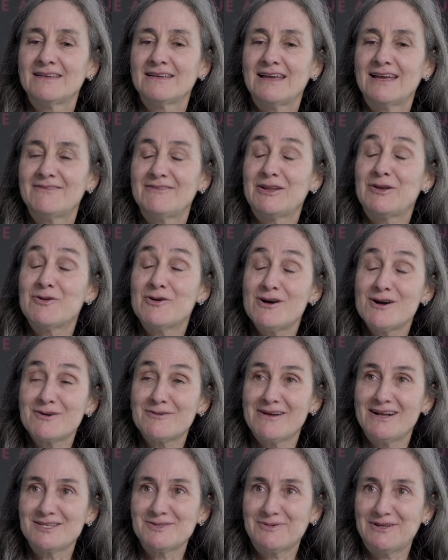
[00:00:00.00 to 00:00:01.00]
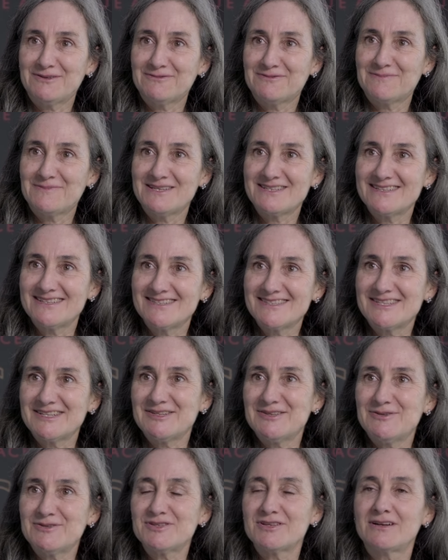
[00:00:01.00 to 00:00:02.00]
Having not graduated from this
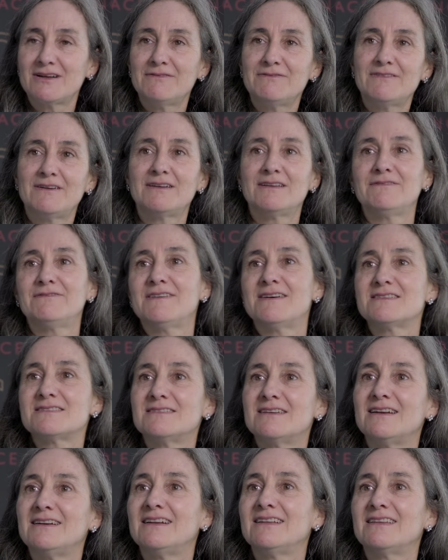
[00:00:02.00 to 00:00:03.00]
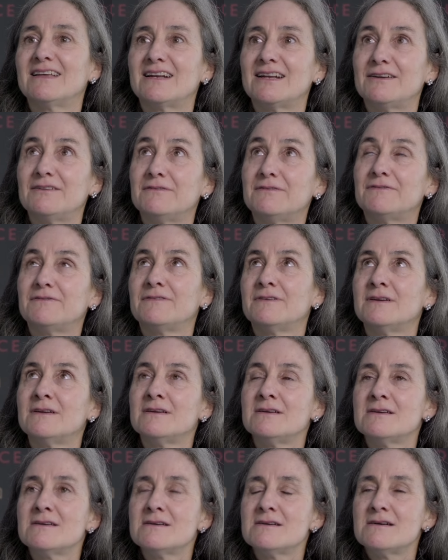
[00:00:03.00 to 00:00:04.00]
institution, I find it fascinating that
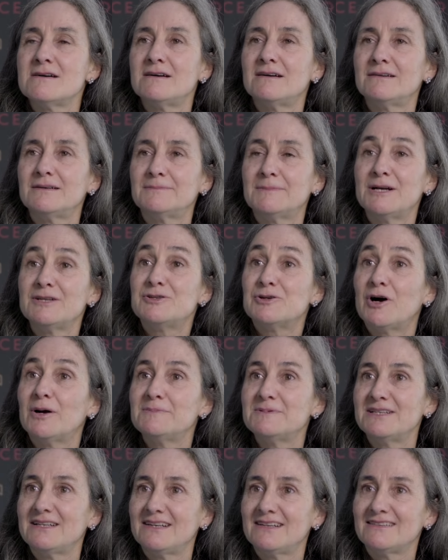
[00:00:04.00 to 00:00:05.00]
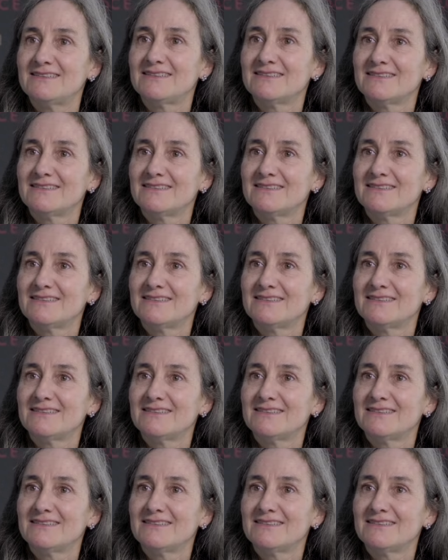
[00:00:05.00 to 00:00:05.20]
I've adopted it